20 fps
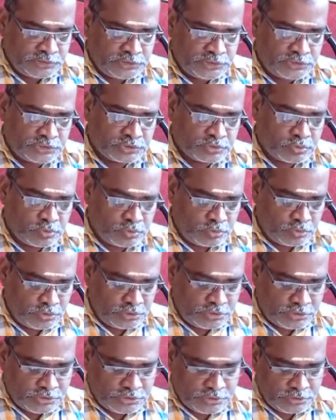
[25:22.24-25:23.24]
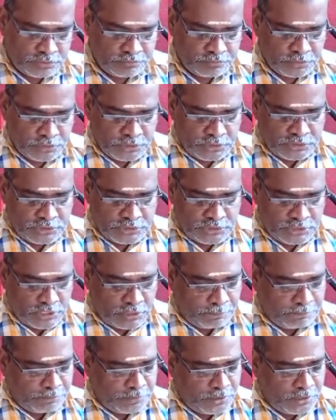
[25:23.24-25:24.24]
is called the
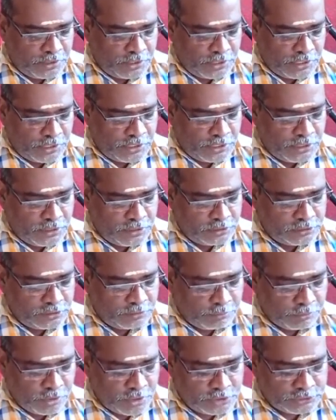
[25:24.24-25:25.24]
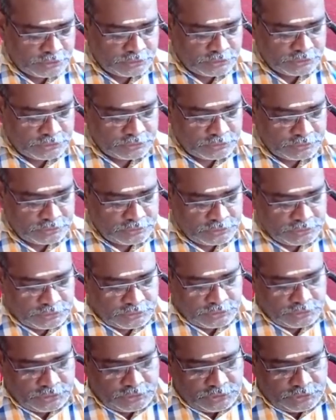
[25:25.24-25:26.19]
sample, and the process of the such